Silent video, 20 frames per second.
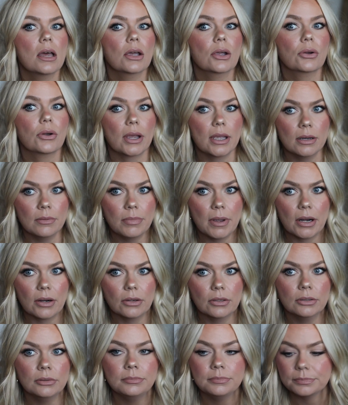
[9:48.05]

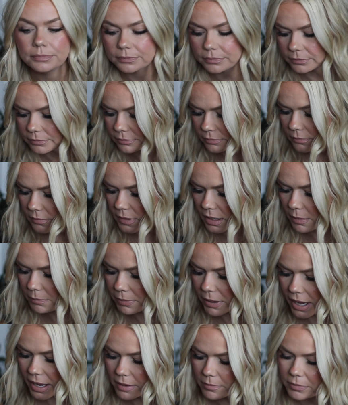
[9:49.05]
Crate&Barrel.
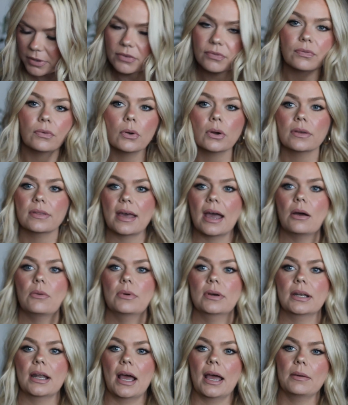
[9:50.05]
But before that
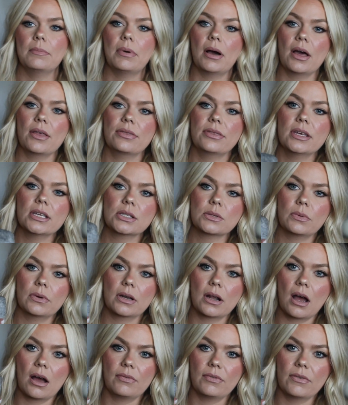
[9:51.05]
one, I bought this one
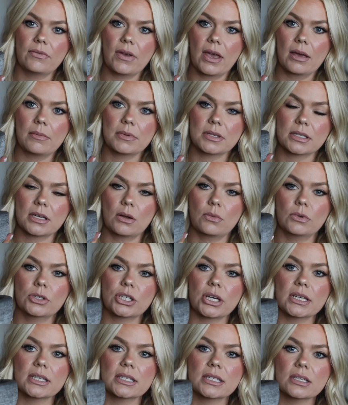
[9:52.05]
off of Amazon, which
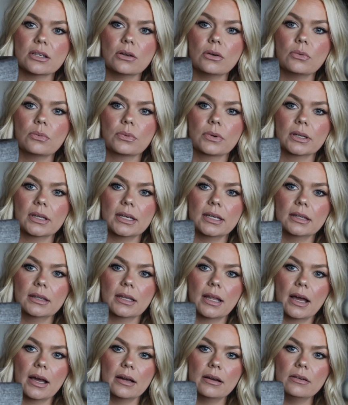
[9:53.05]
I still really
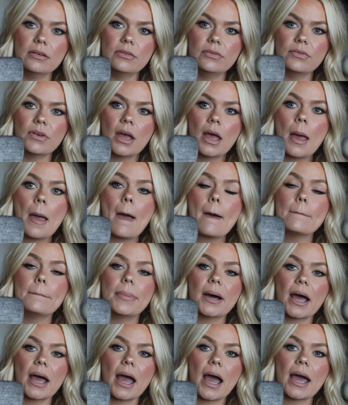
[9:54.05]
love,
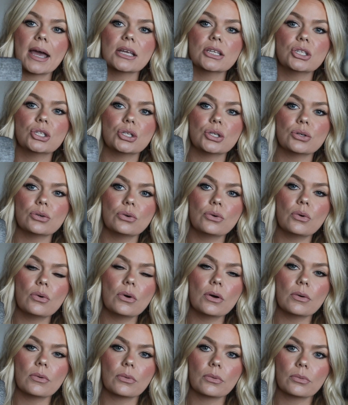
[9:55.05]
but I
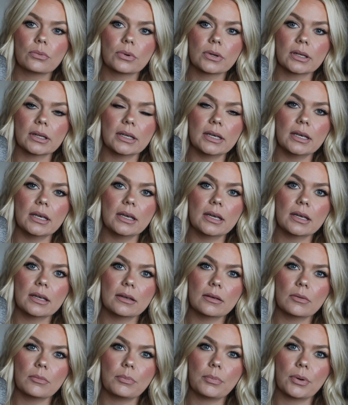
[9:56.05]
do really
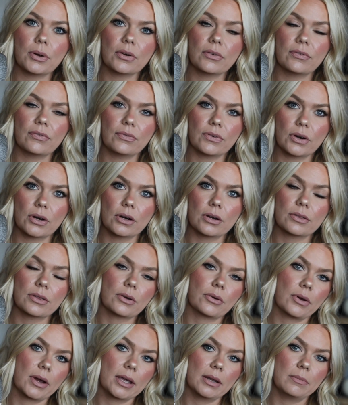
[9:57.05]
prefer the
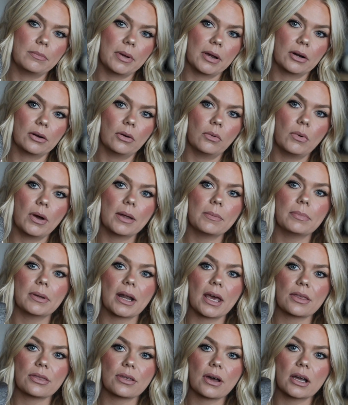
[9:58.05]
Crate&Barrel one, but
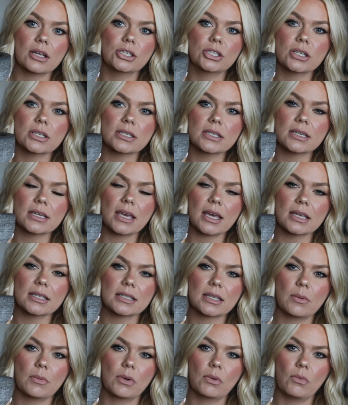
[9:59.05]
I thought just in case
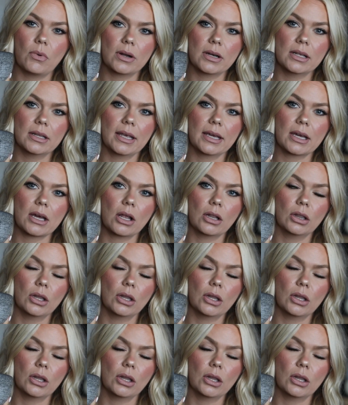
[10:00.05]
someone wanted like a